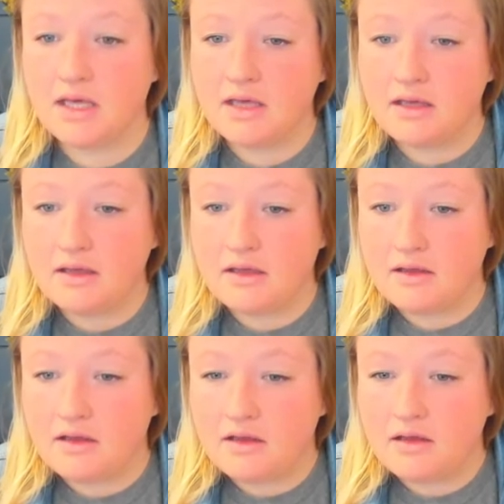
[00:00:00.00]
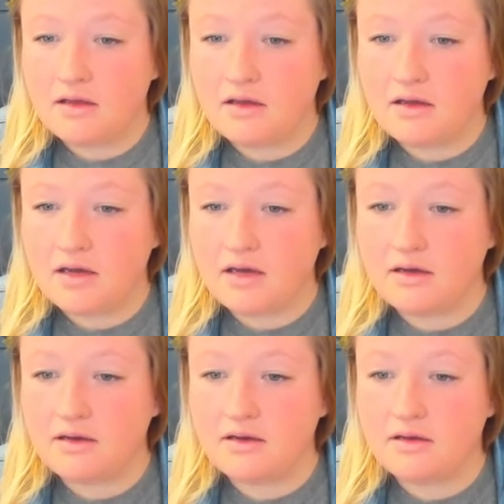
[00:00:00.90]

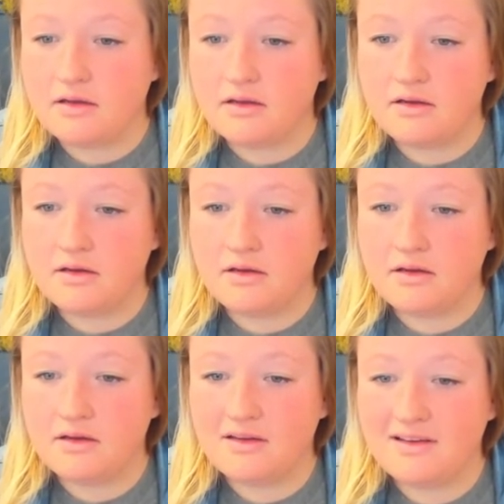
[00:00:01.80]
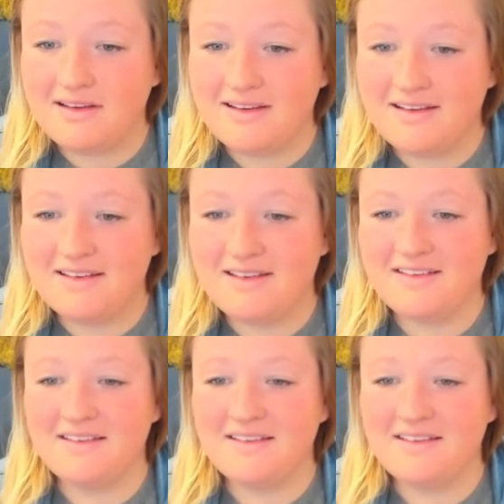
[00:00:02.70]
(silence)